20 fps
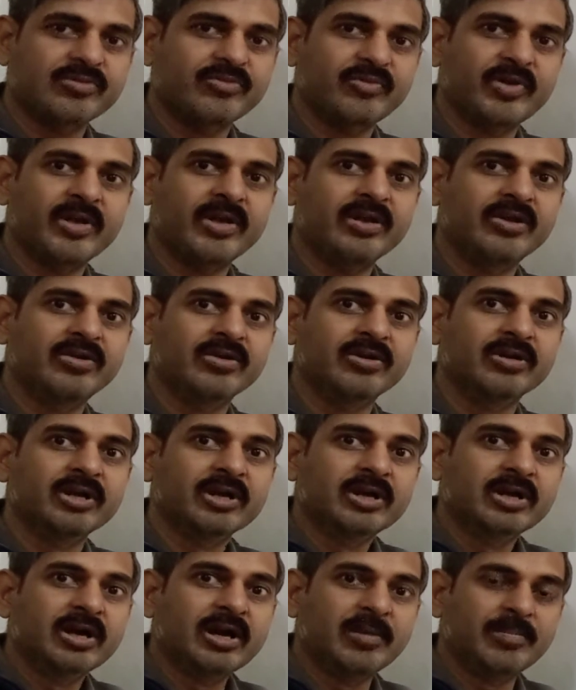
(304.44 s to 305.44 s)
a very good
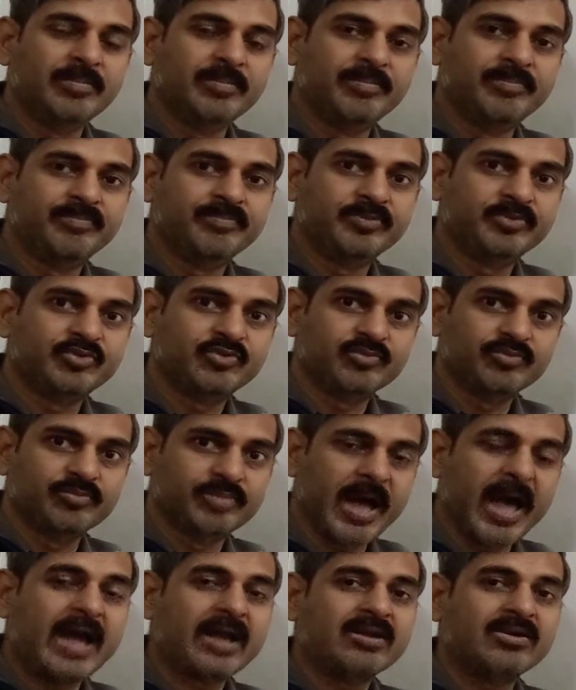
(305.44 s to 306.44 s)

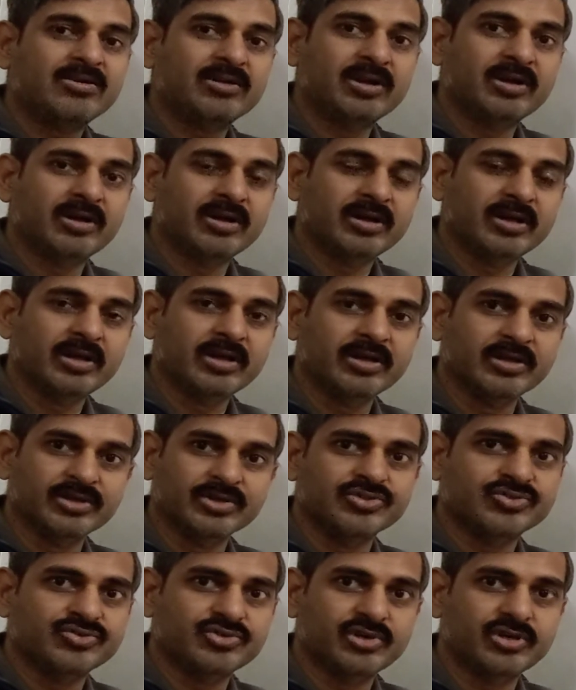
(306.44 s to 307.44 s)
back
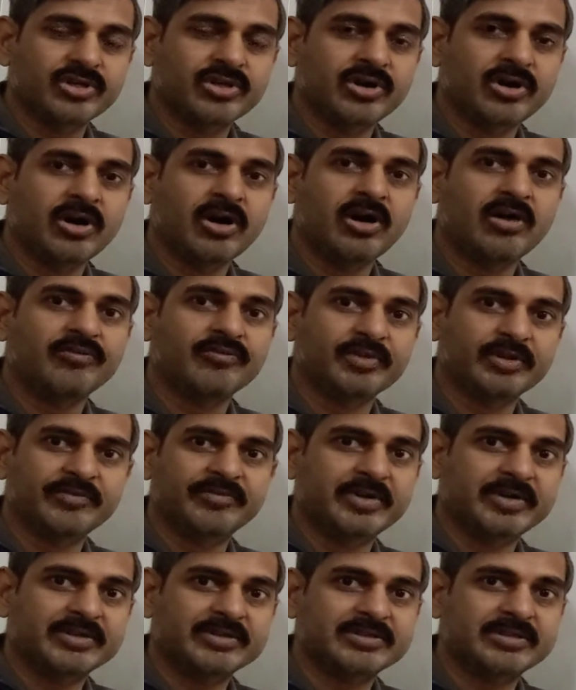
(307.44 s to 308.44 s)
history of
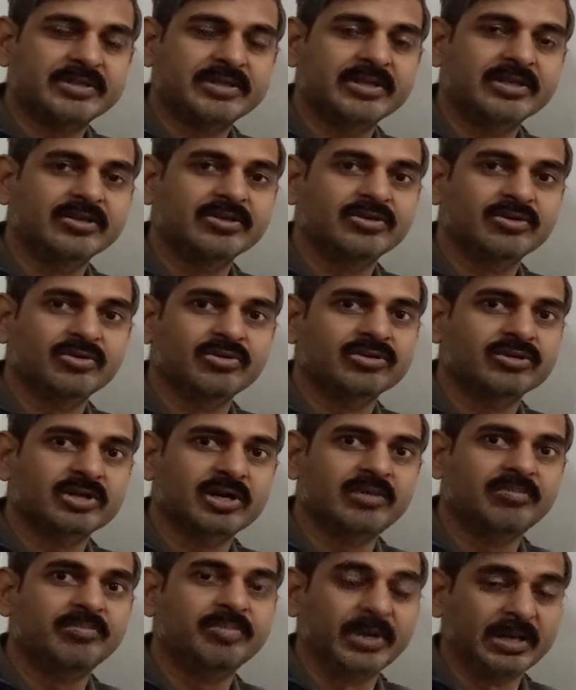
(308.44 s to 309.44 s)
investing in growth
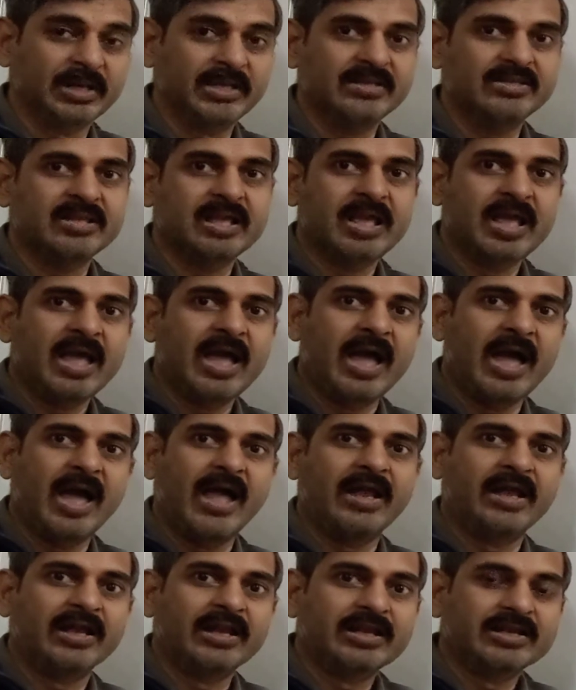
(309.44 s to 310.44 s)
companies,
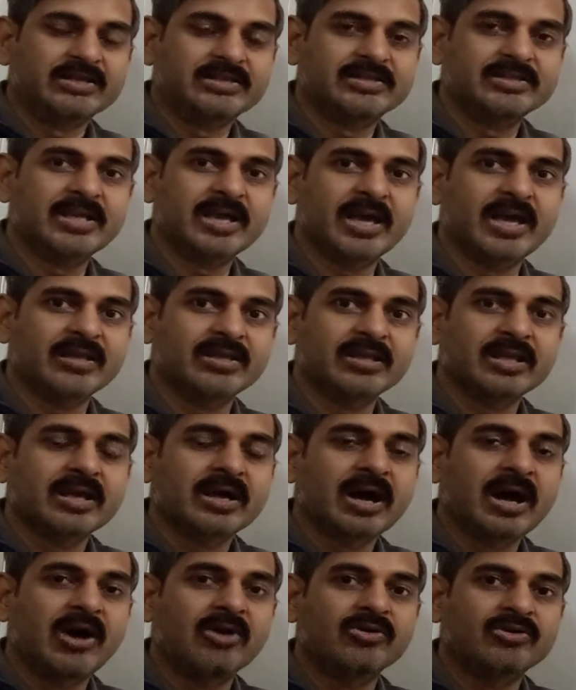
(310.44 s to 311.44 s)
and she has
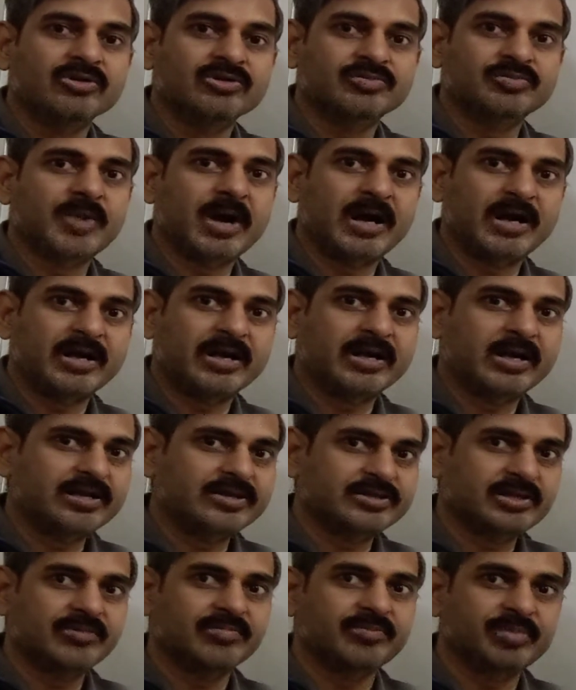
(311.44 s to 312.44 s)
outsmarted
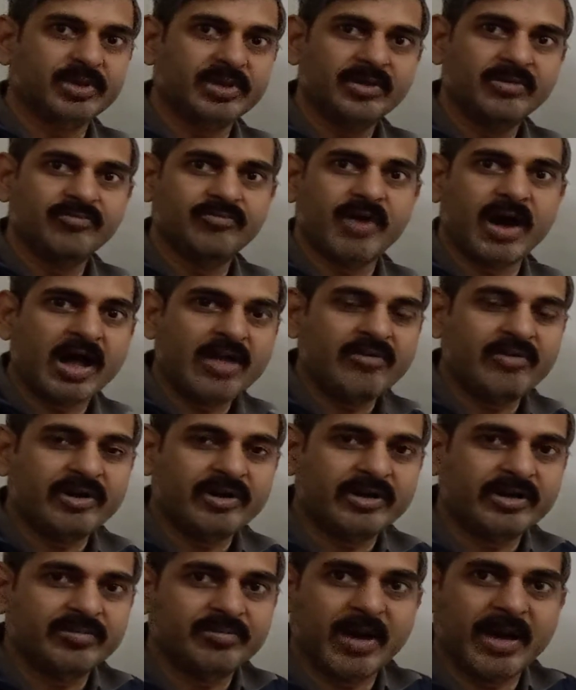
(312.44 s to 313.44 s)
S&P
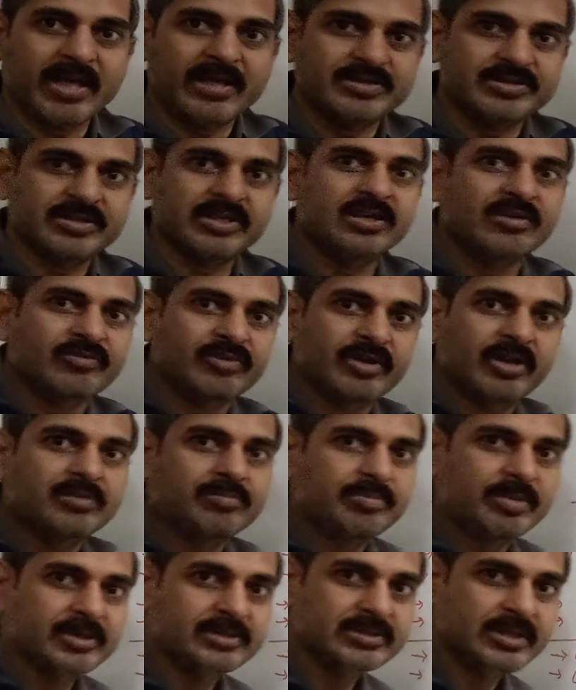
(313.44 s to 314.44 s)
500 by a
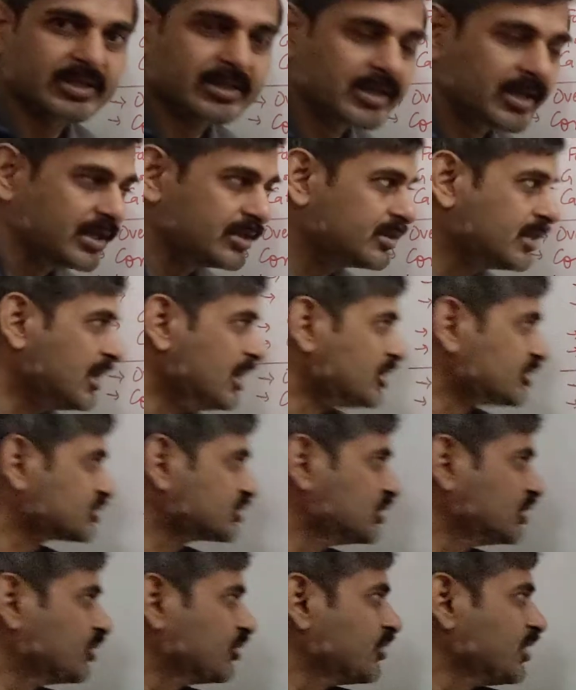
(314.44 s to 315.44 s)
significant percentage.
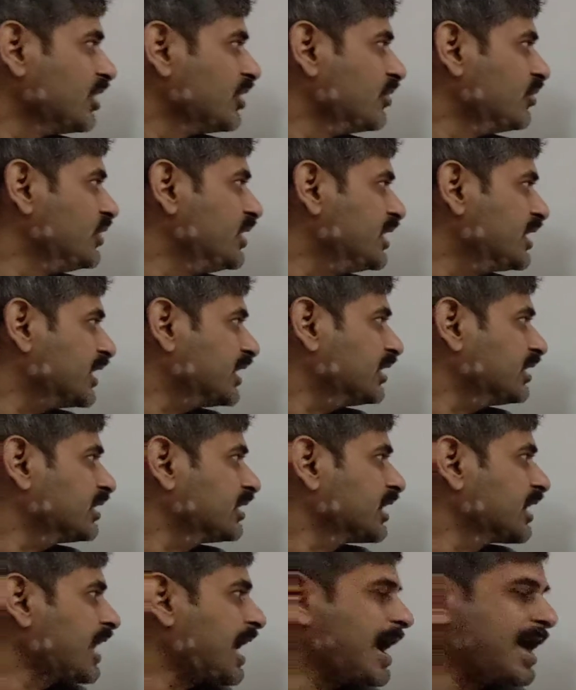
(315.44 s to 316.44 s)
So we can
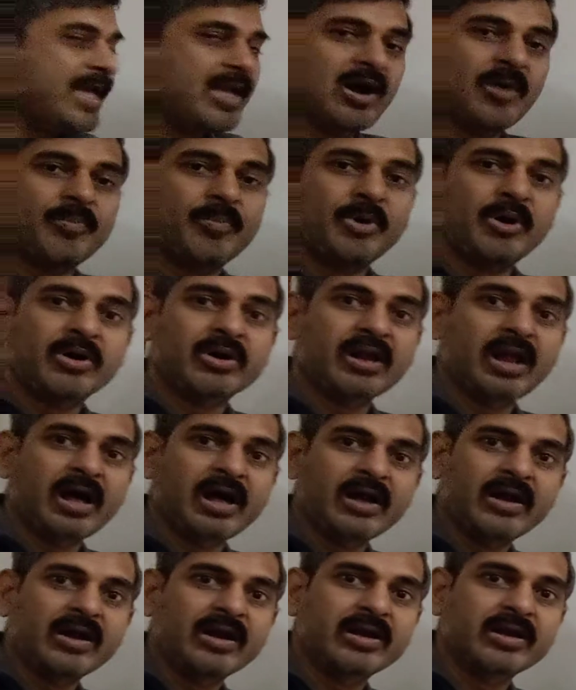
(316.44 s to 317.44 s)
rely upon
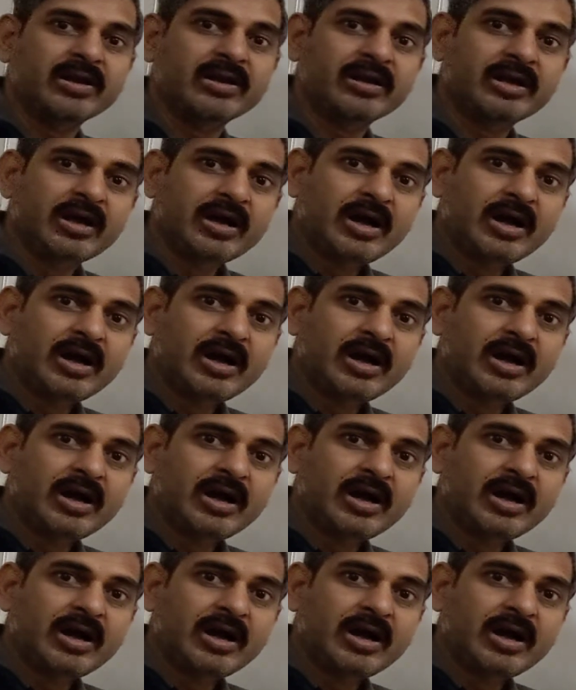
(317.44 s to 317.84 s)
her